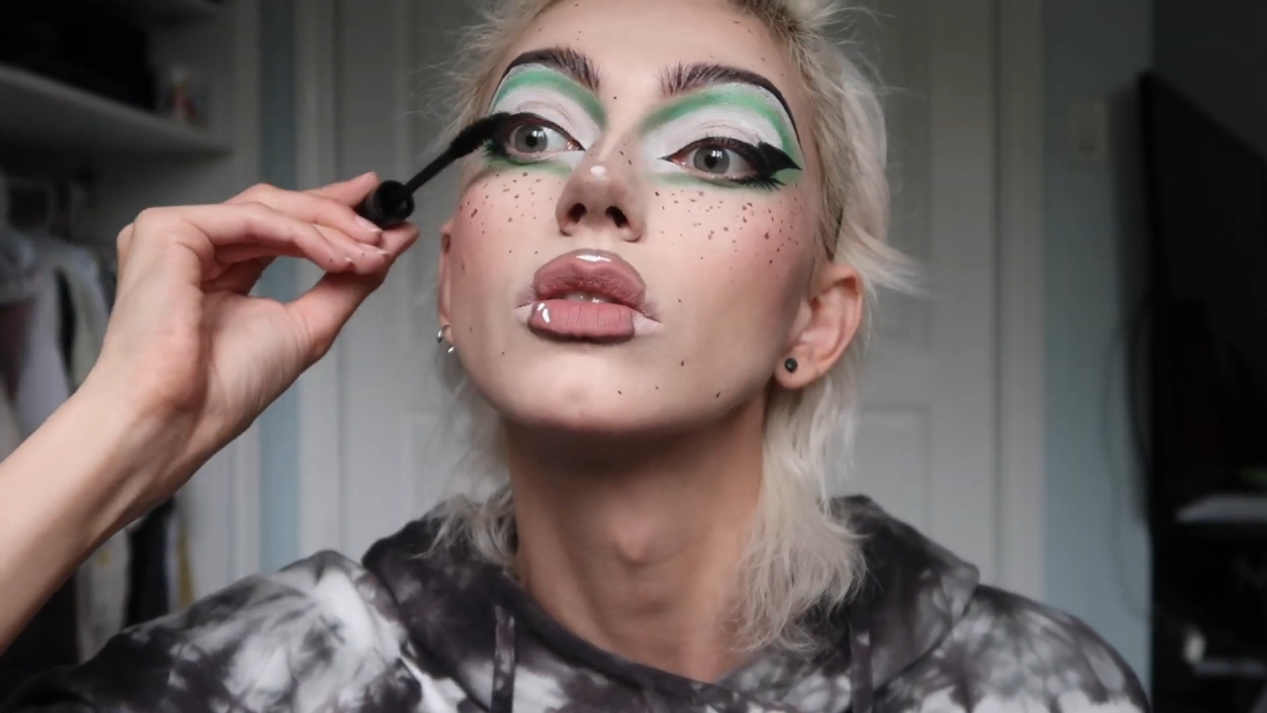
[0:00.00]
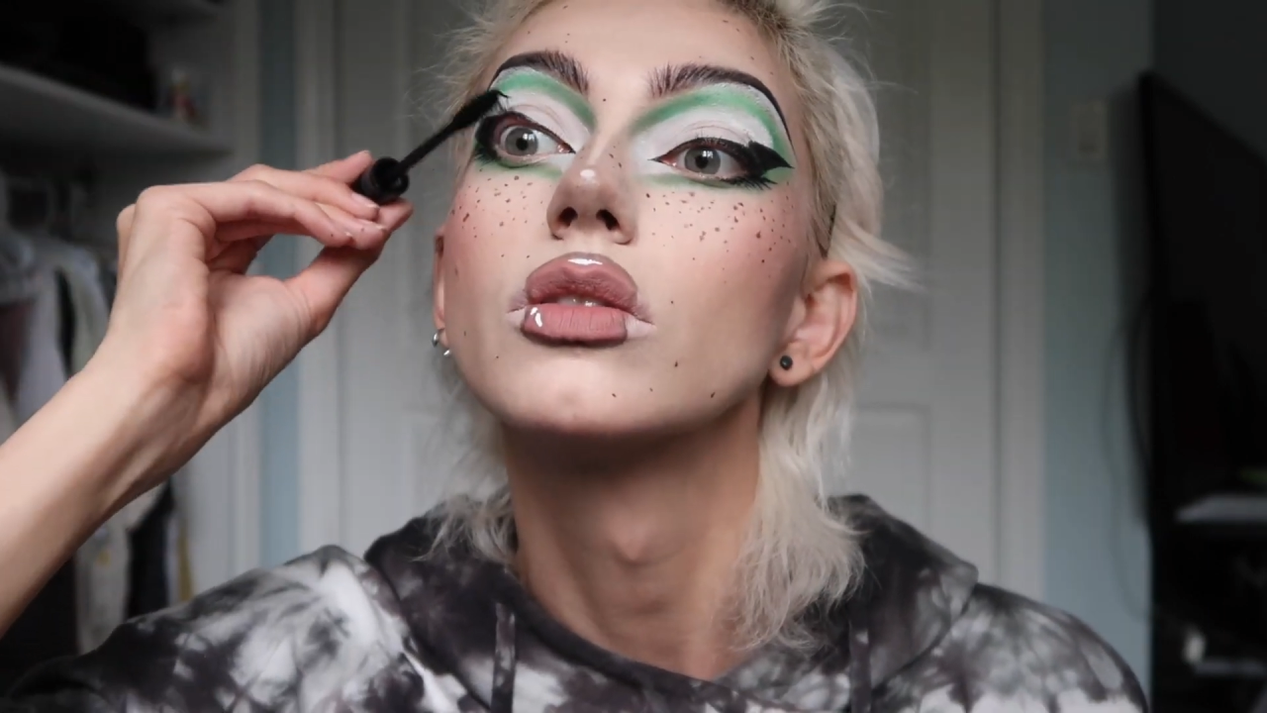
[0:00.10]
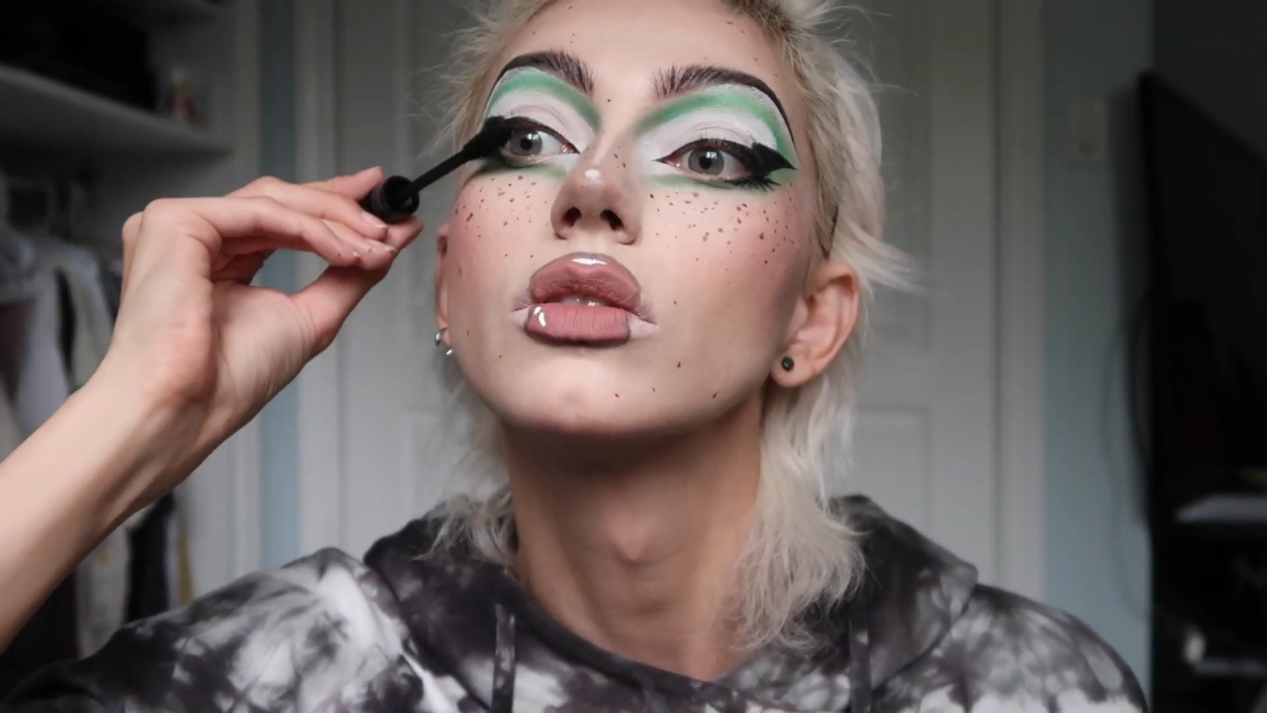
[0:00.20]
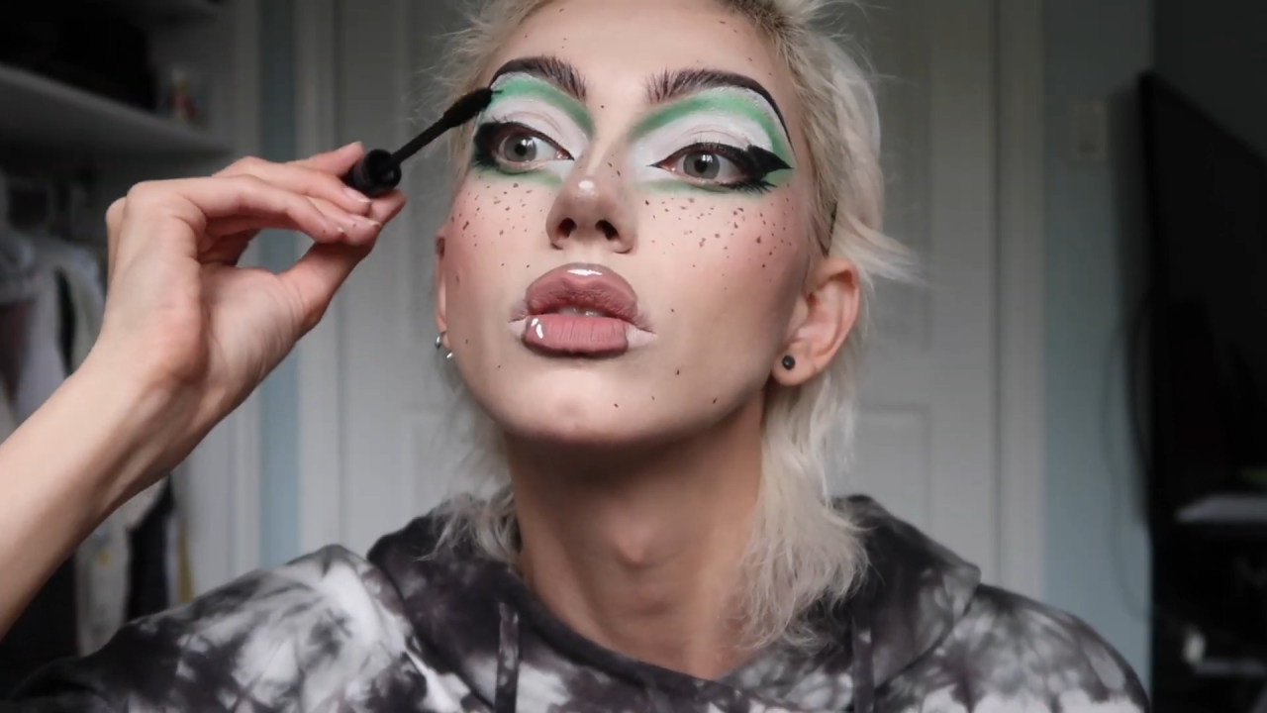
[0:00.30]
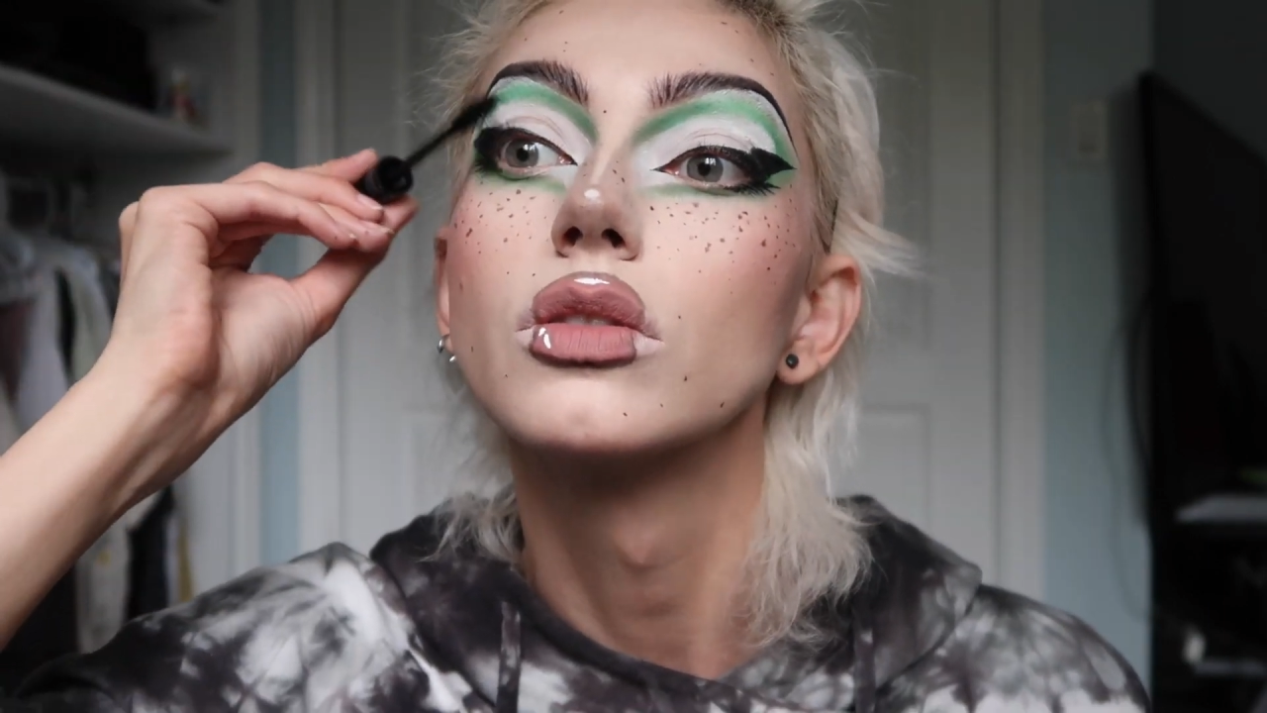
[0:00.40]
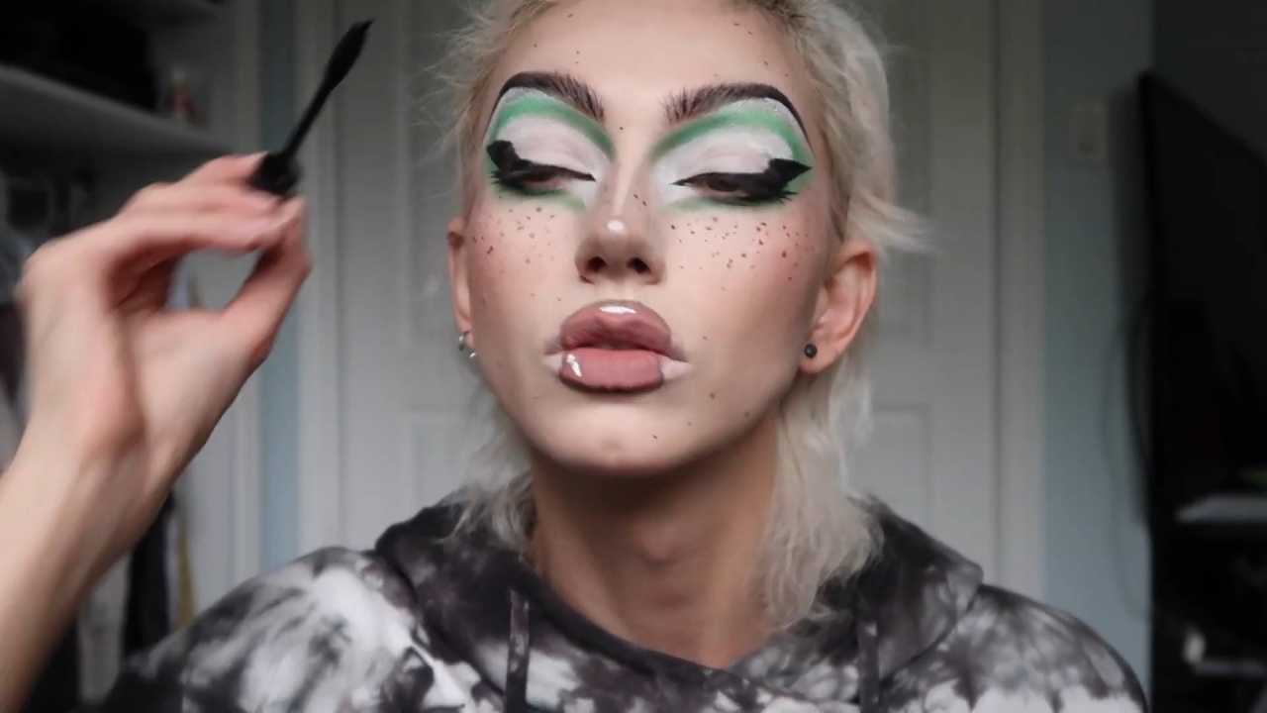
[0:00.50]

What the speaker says: first.